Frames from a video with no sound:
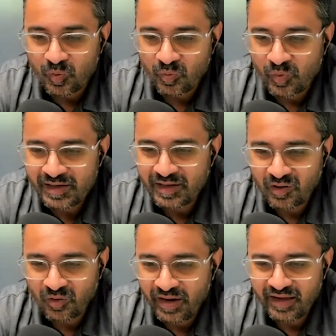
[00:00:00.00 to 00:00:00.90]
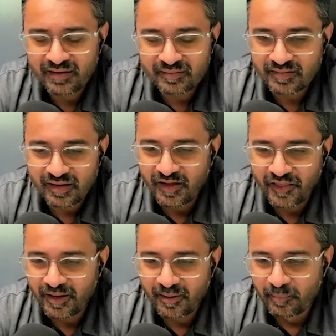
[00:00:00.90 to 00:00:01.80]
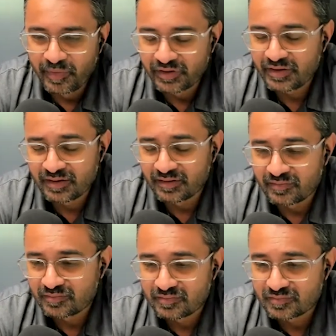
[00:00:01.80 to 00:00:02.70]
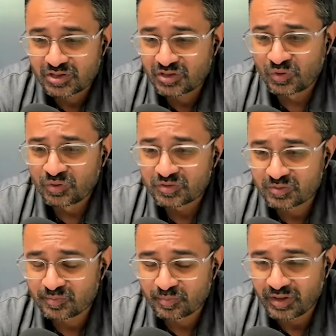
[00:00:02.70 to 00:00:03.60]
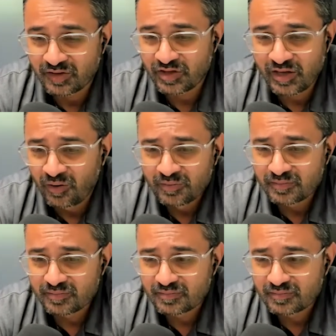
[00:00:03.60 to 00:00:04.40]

We can create a million screws, but if they don't